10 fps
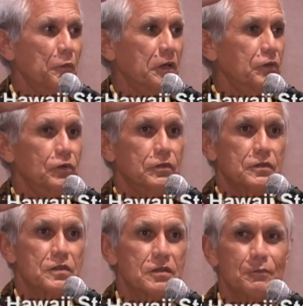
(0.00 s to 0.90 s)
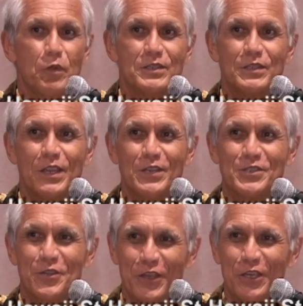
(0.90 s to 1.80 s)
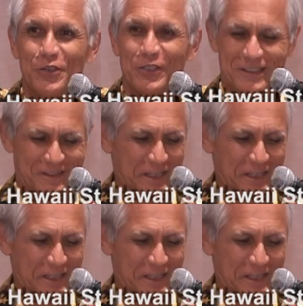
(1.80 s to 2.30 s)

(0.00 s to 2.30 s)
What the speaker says: McDougall's presentation? Okay, good.